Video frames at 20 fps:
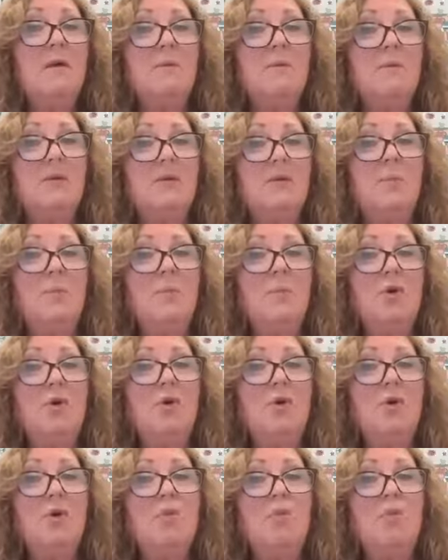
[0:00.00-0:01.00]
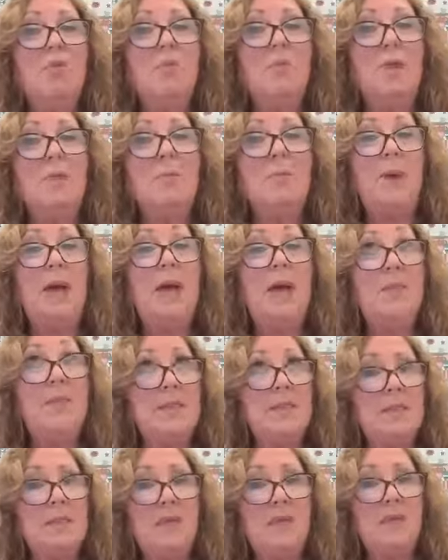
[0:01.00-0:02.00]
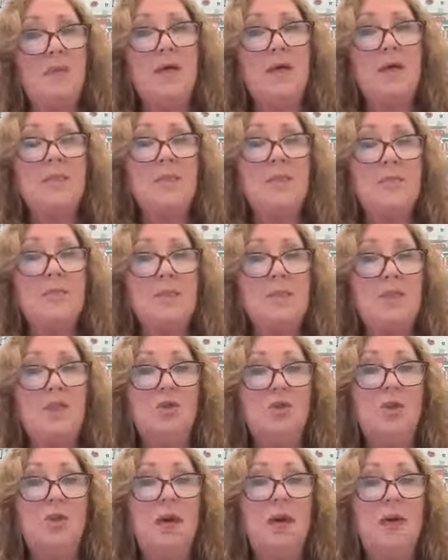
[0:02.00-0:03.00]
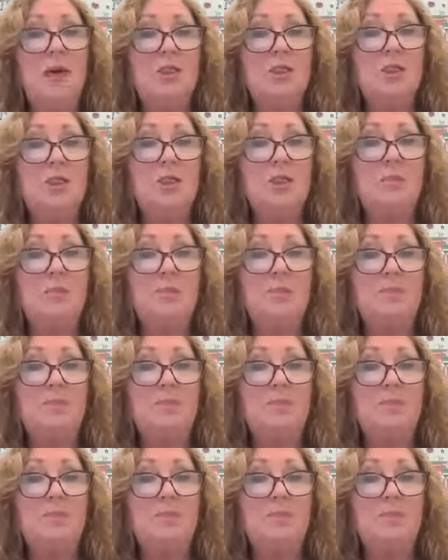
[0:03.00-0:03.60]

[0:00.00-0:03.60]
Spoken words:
that the borrower will make payments without substantial hardship.